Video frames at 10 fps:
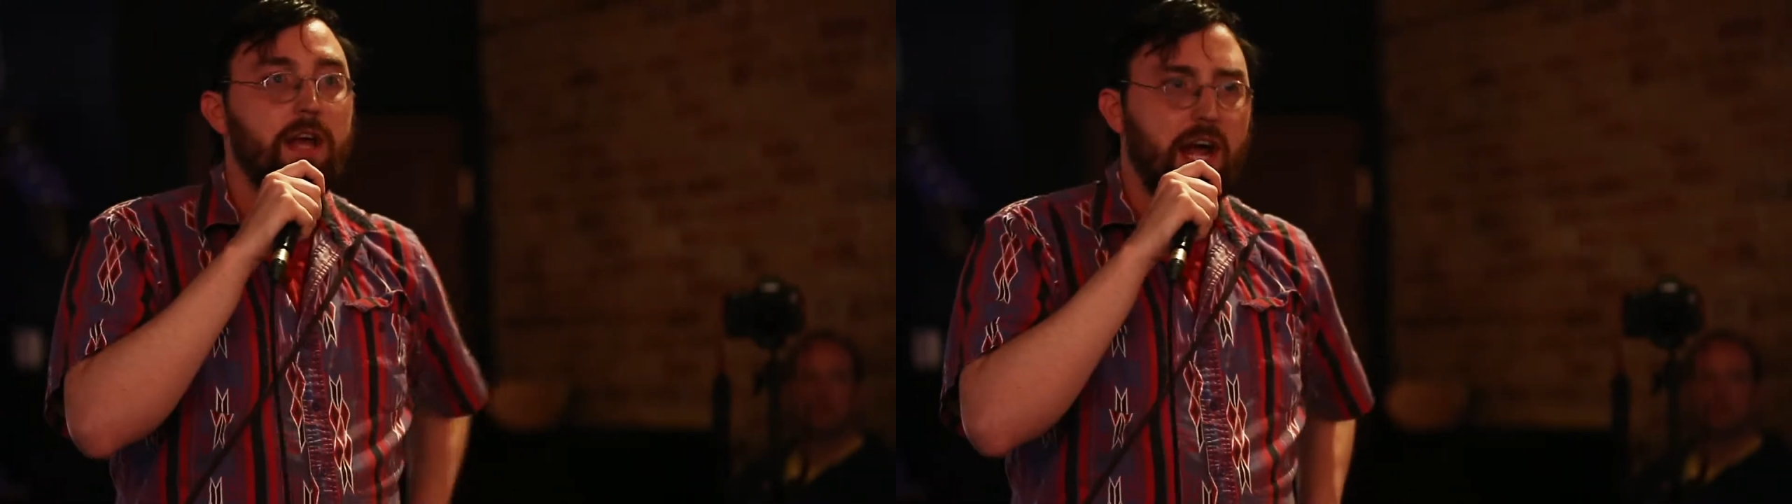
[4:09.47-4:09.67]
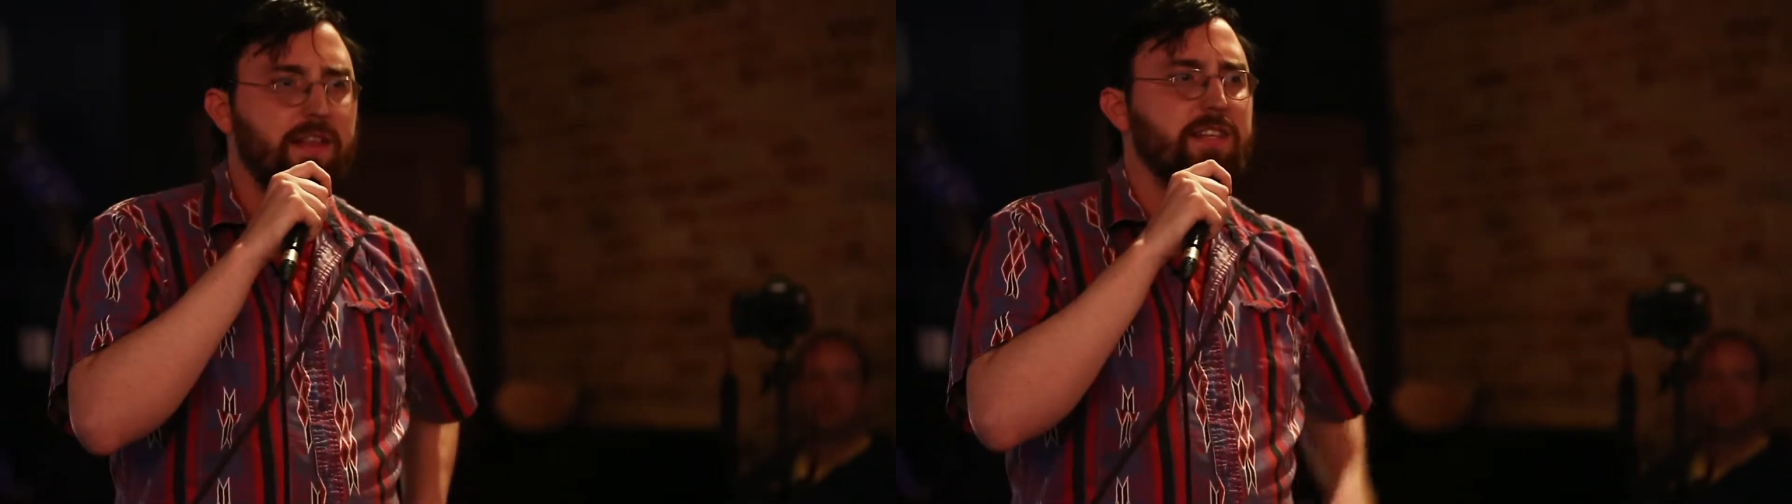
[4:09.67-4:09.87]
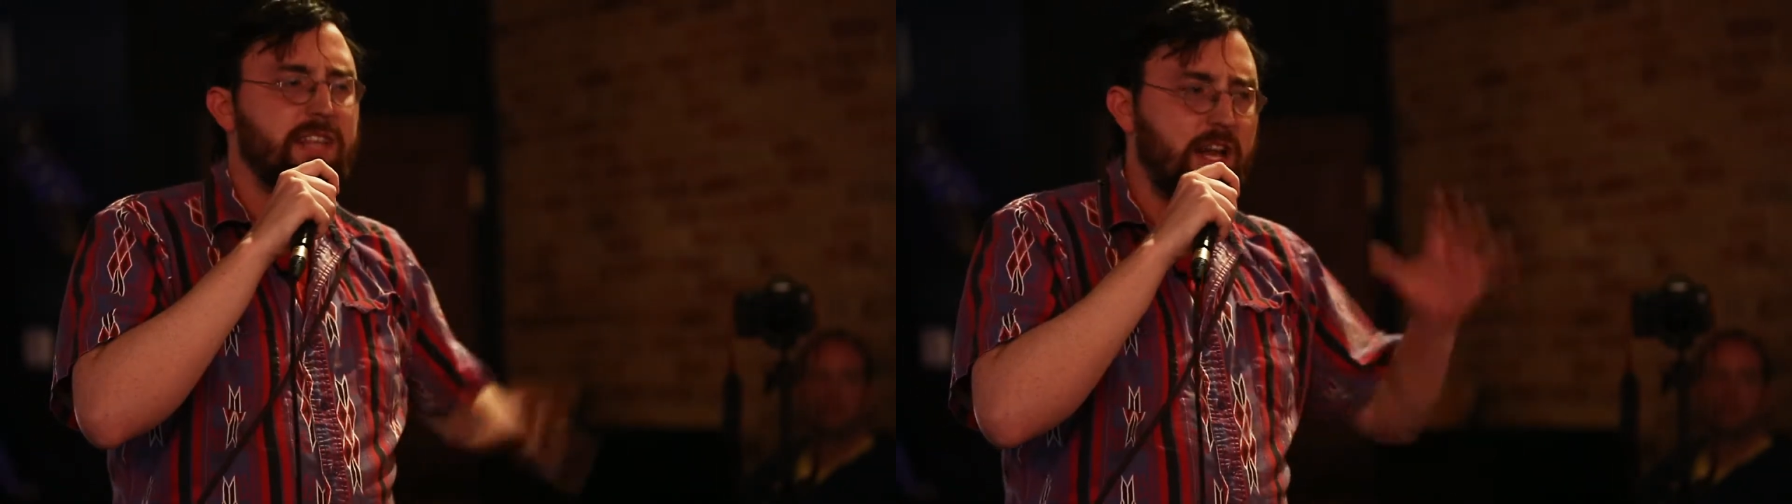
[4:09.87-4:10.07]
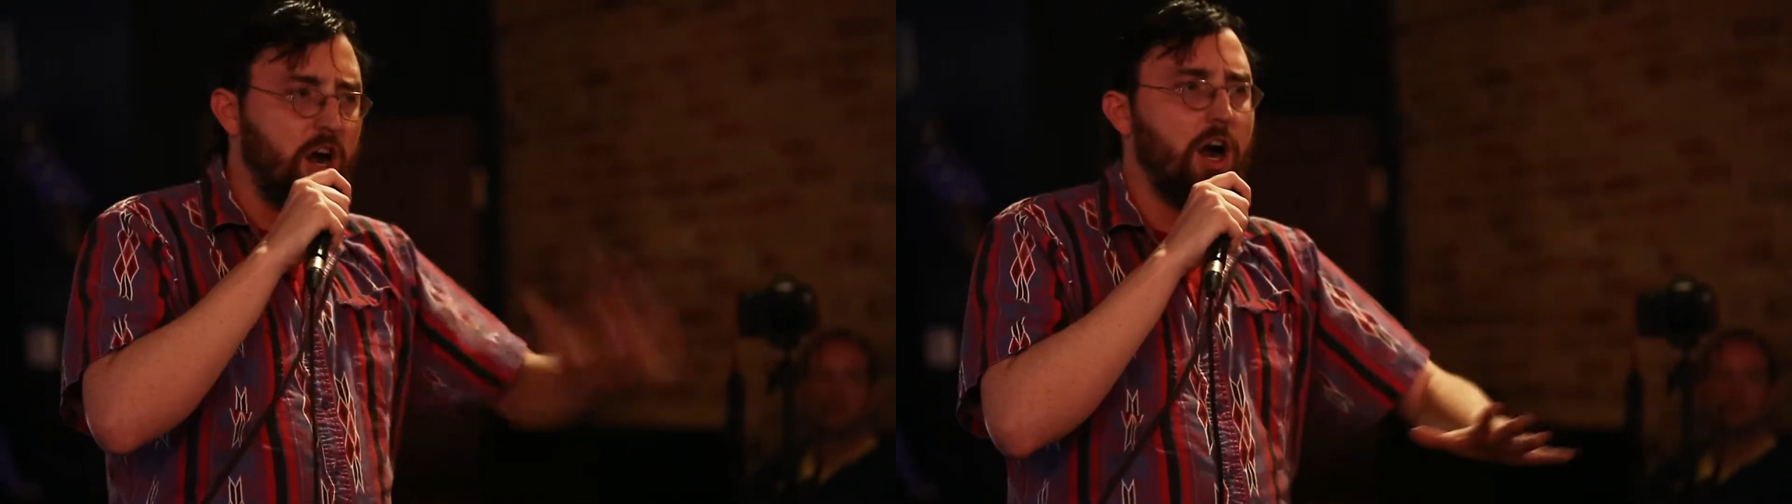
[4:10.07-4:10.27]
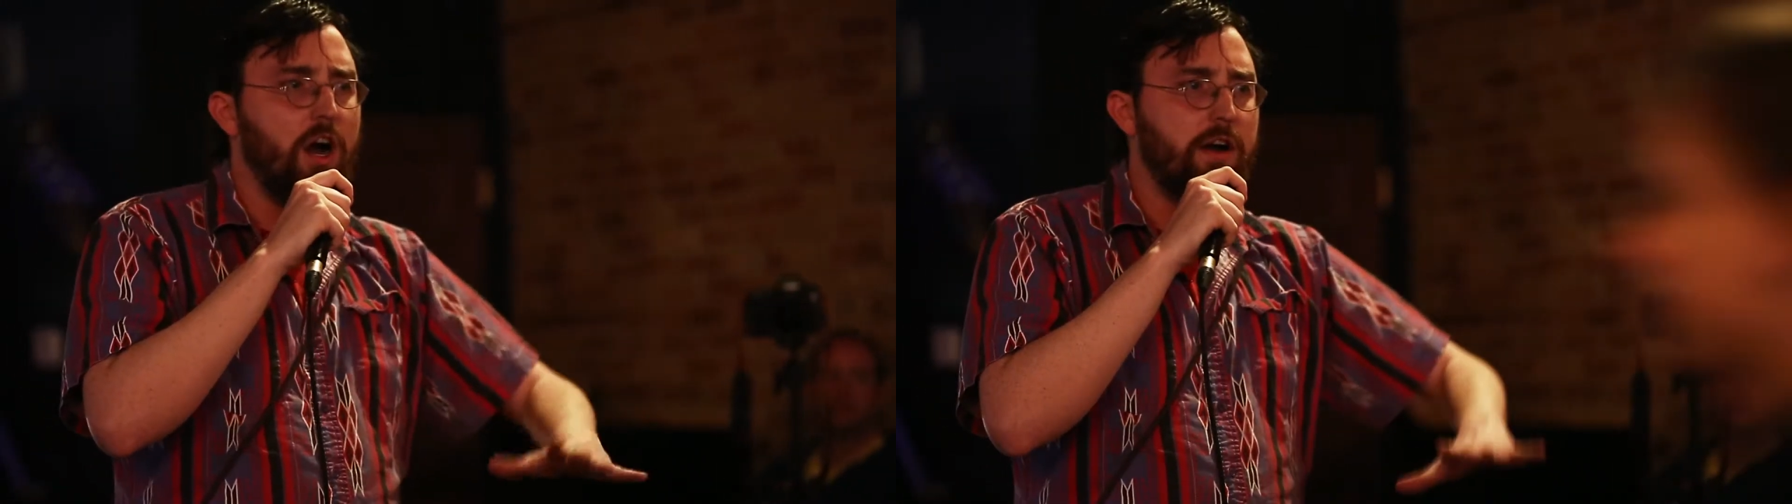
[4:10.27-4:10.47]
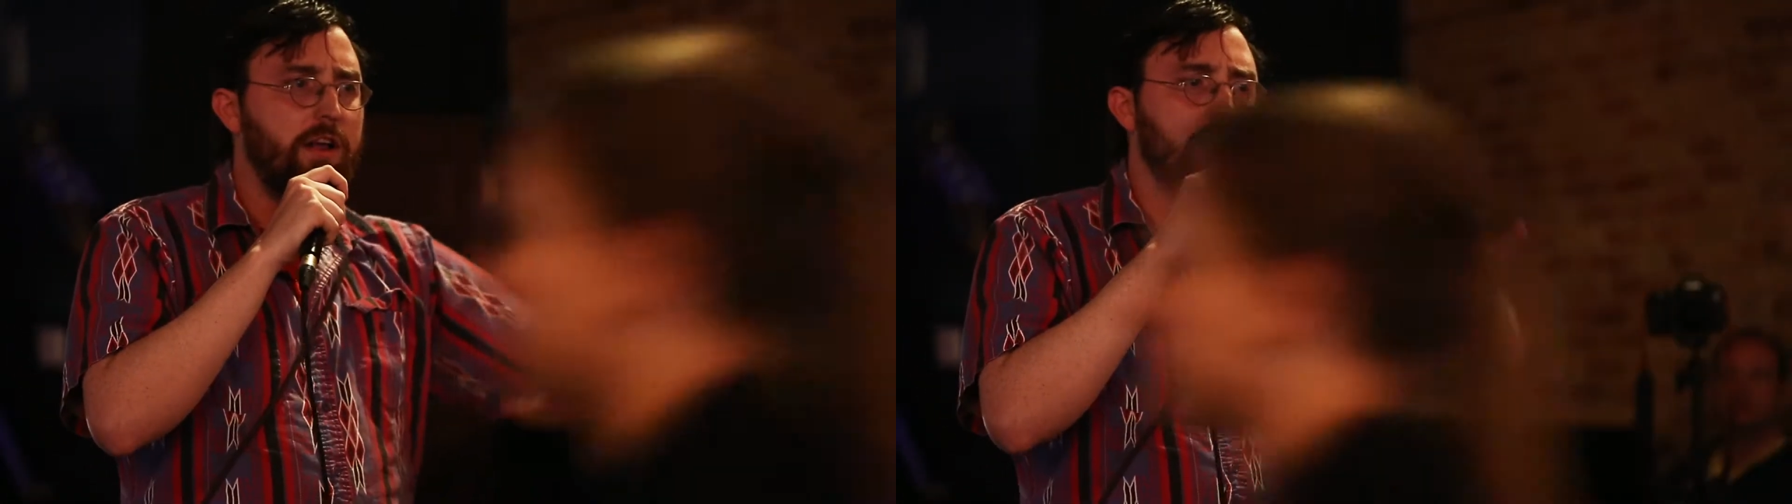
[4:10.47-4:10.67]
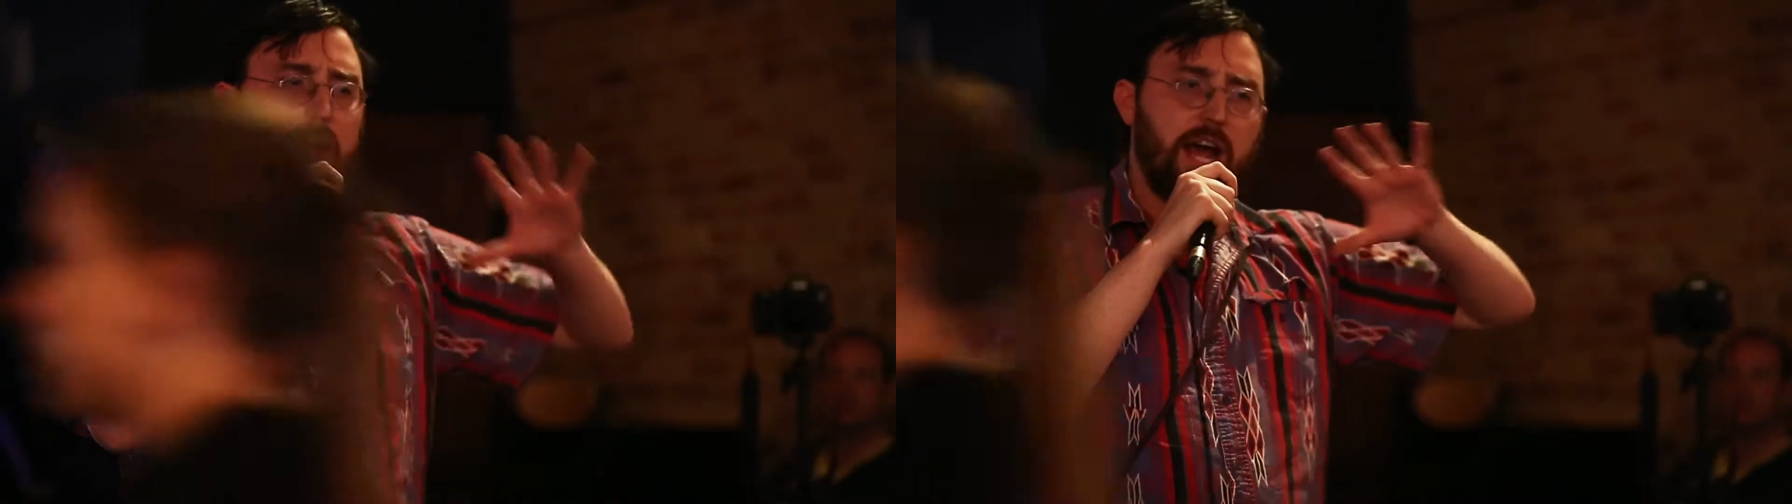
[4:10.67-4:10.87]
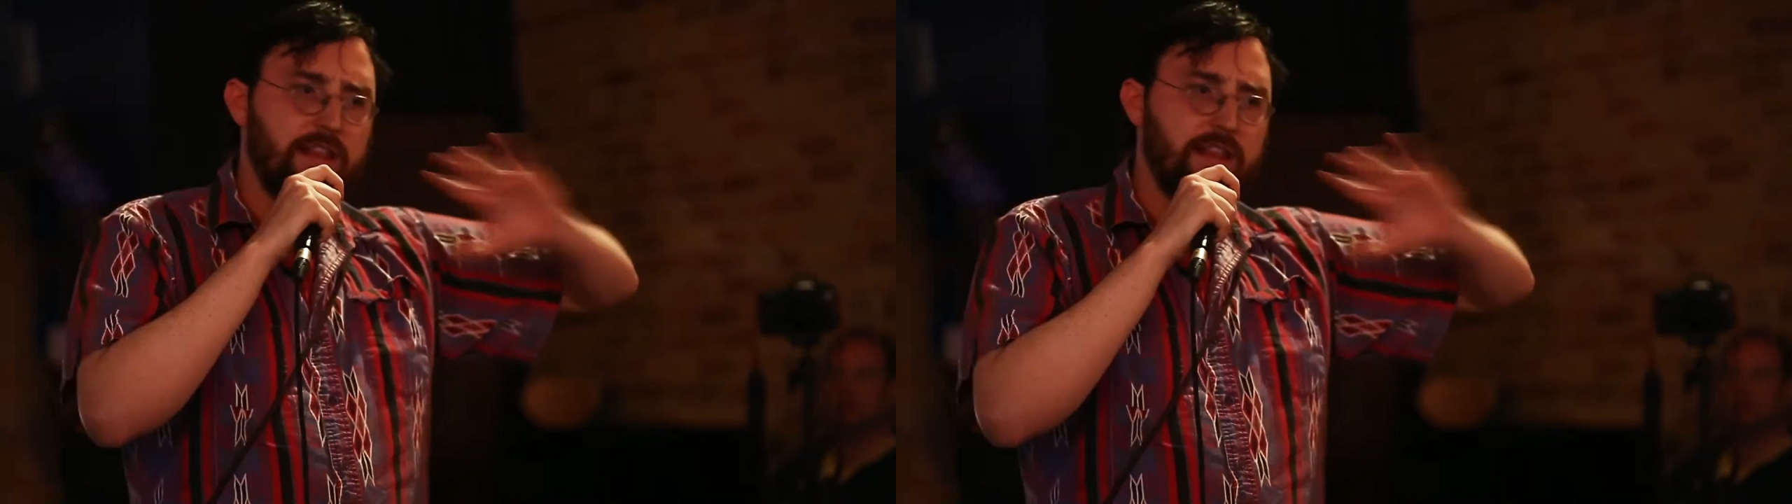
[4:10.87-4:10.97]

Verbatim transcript: And they say it hard,